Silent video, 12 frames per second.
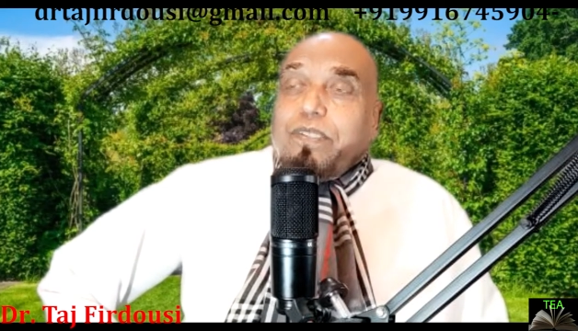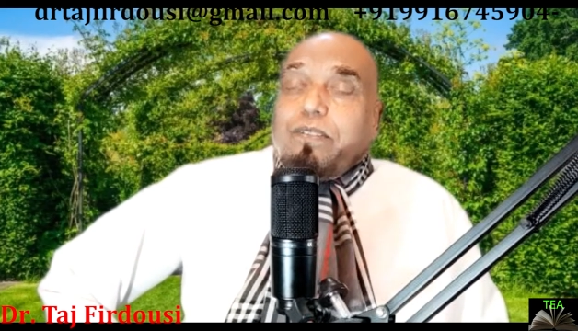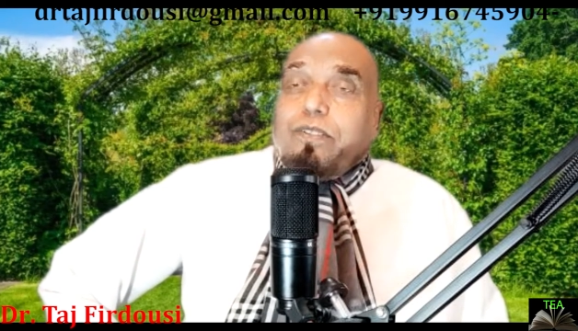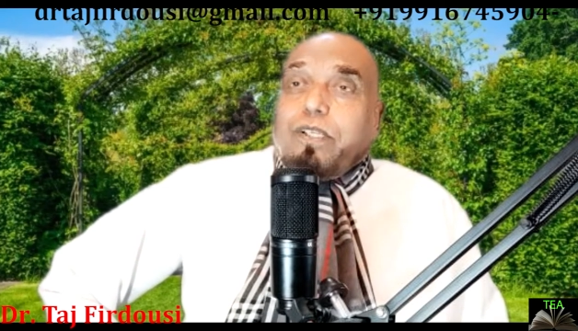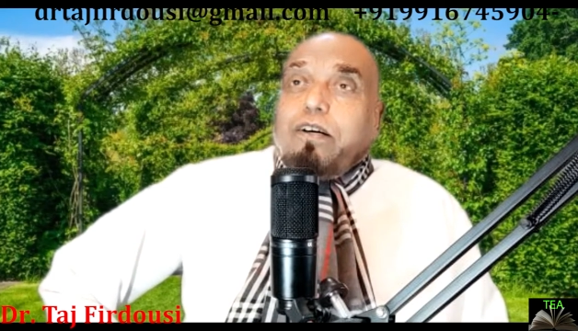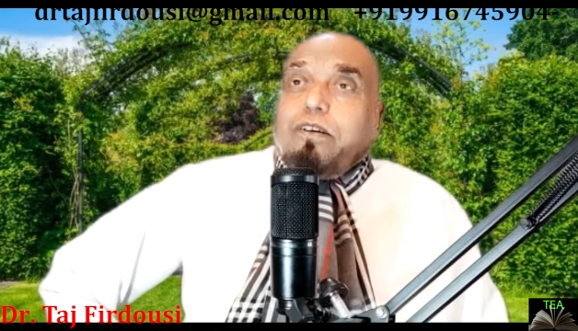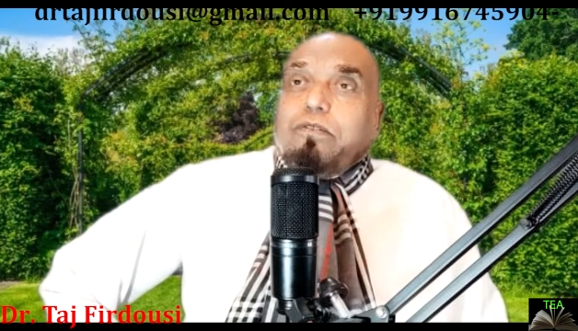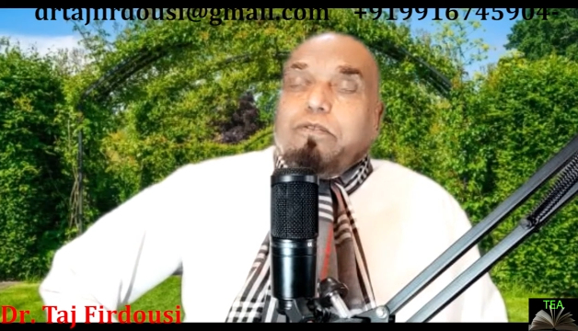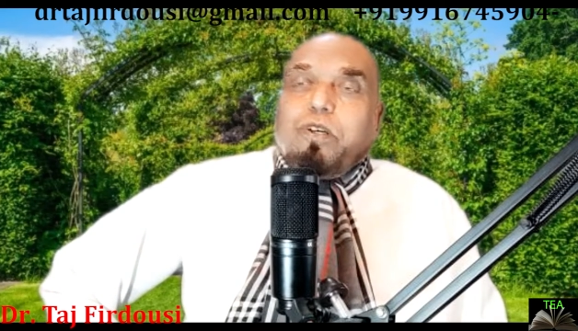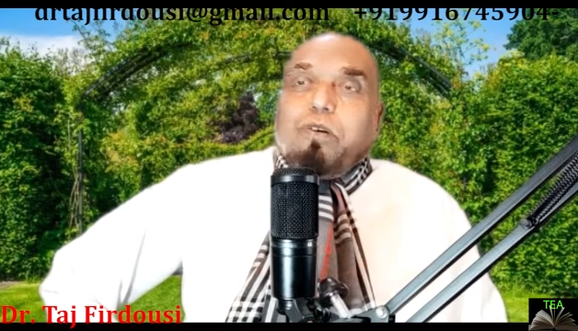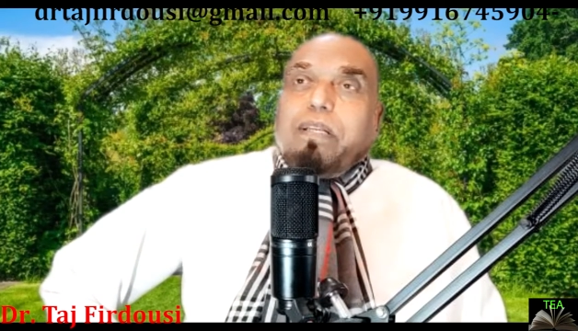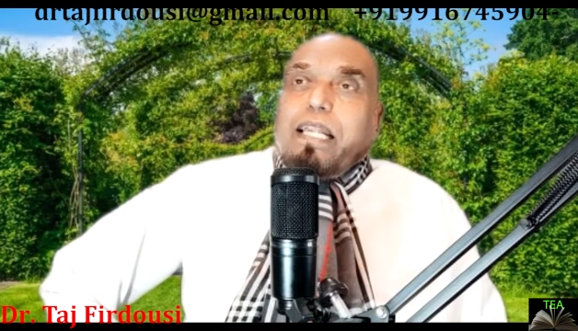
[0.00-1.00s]
So
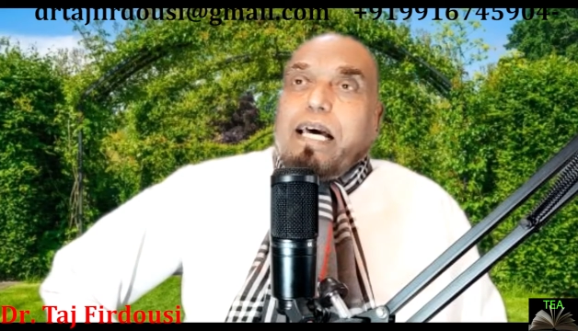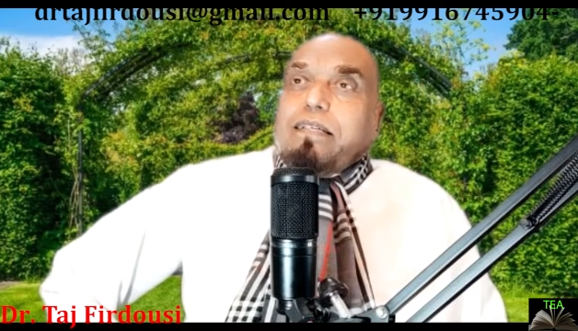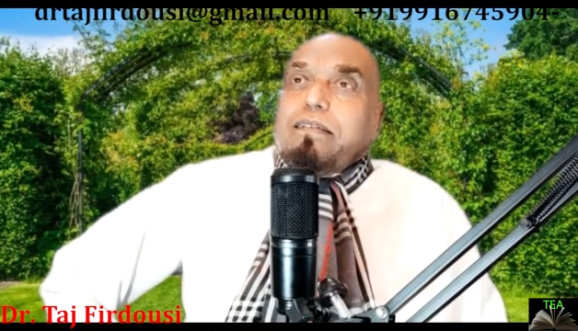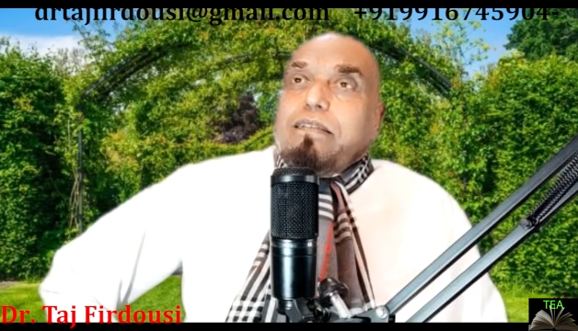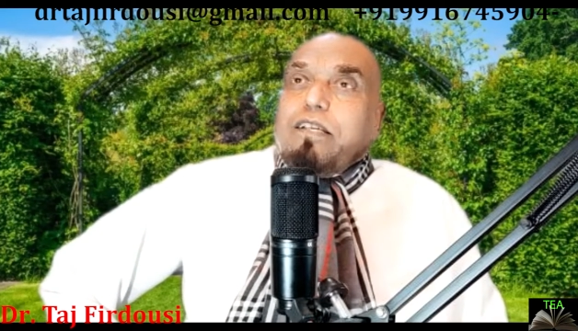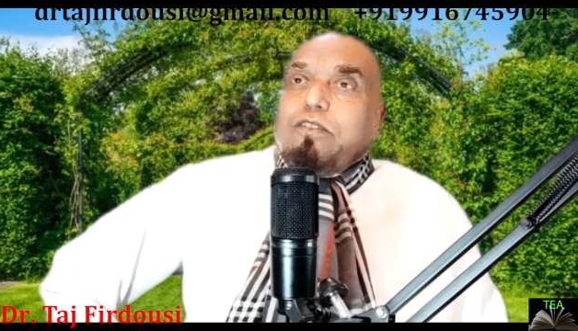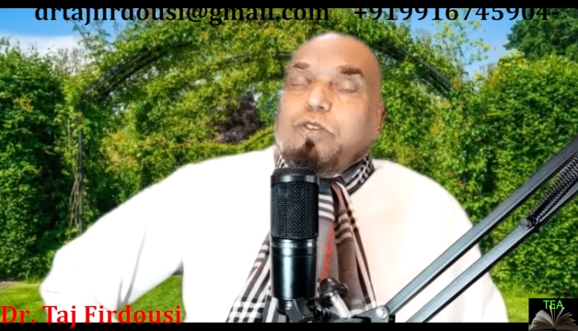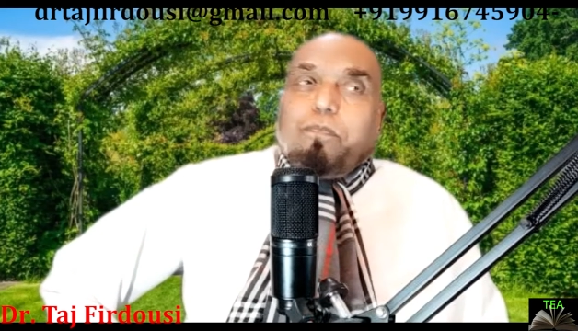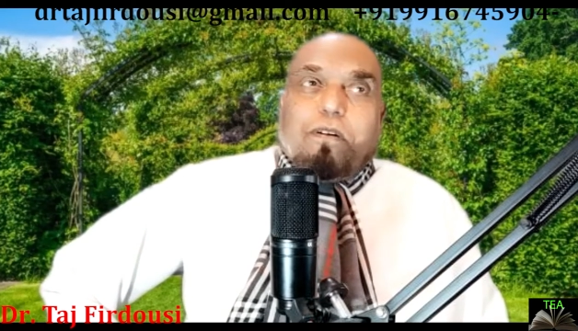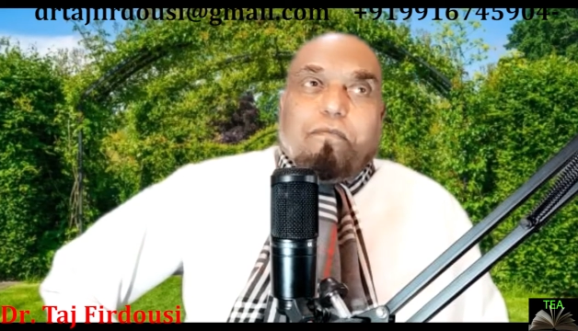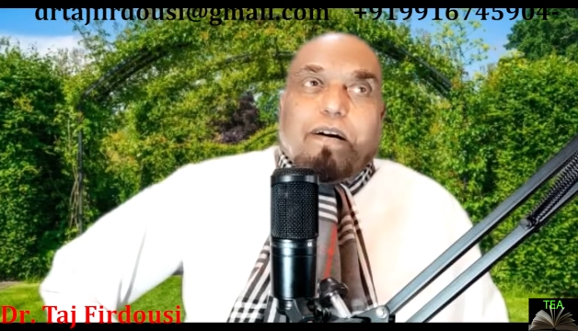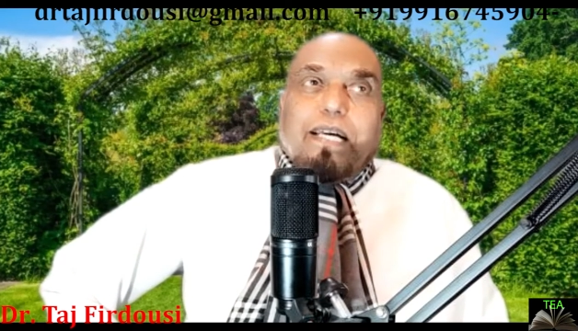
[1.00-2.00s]
you will ask the
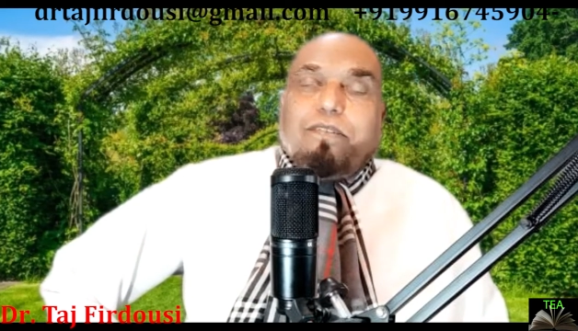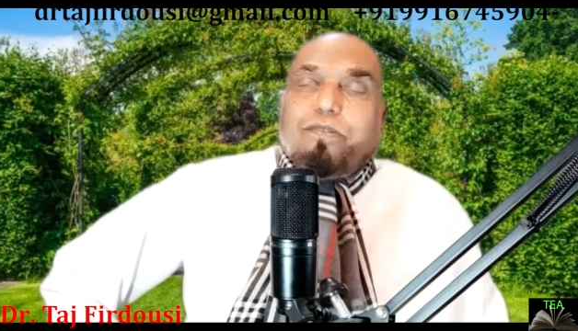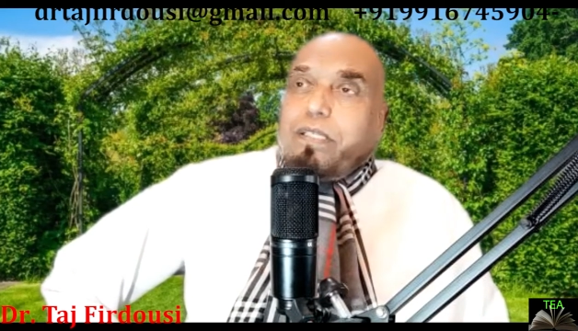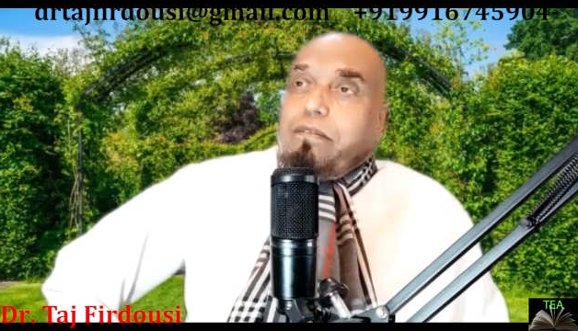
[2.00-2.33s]
supervisor,